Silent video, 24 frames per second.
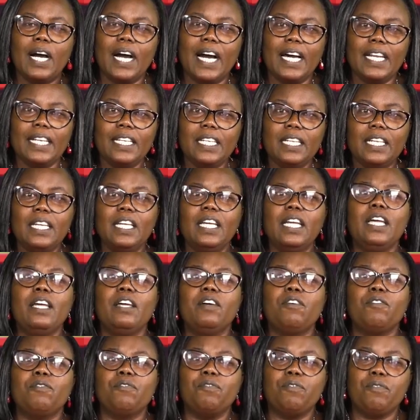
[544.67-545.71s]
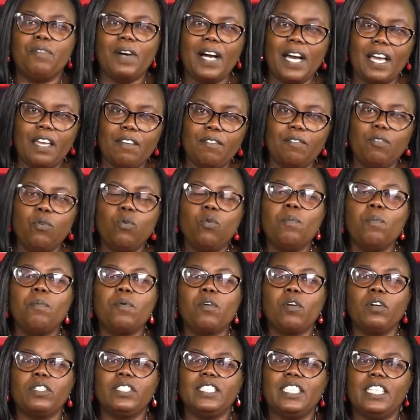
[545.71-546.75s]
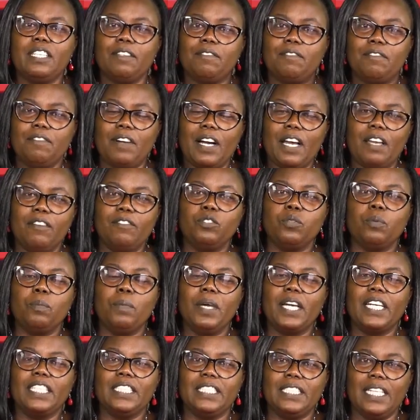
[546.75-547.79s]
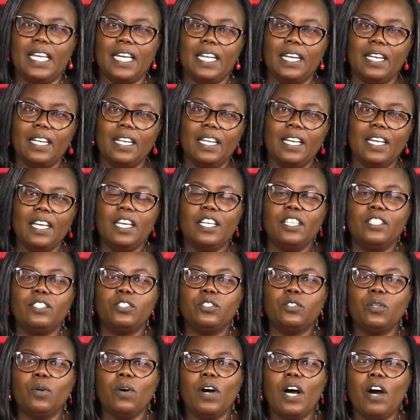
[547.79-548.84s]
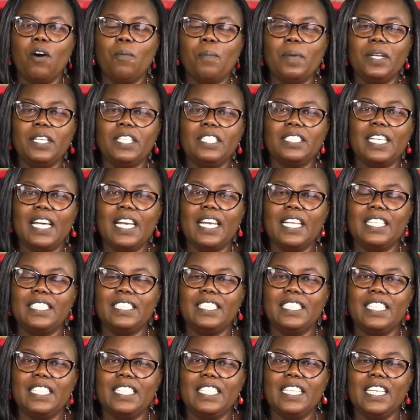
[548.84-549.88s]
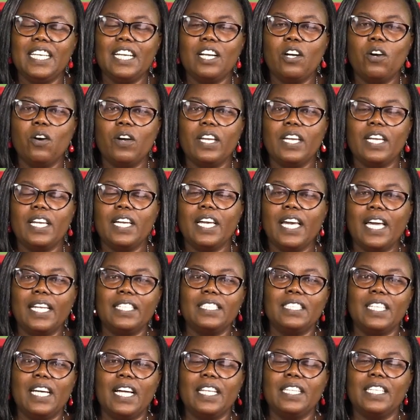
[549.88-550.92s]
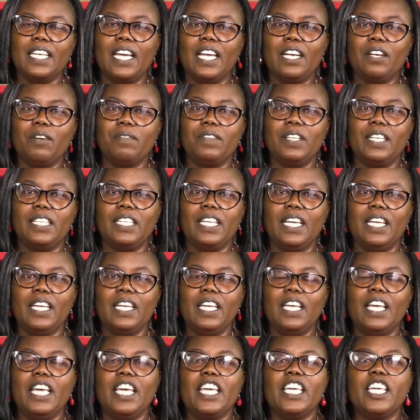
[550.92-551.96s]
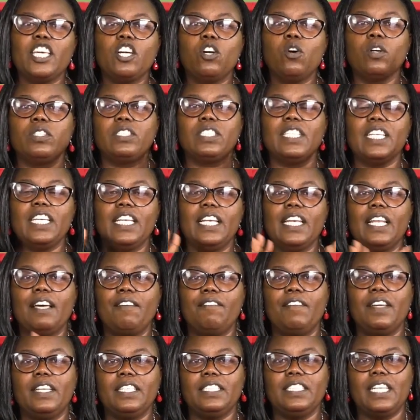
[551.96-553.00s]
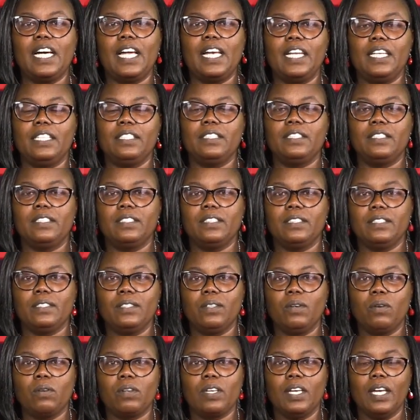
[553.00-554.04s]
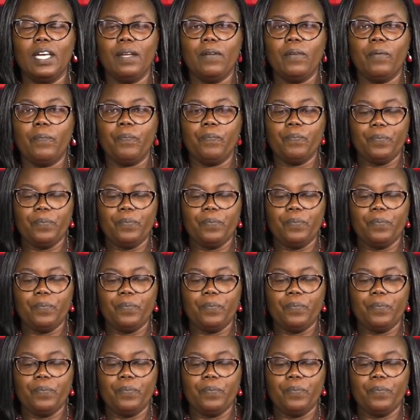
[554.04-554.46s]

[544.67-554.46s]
had five, who brought in five to make 10. So how many talents did he get at the end of the day? He got 11 talents, okay?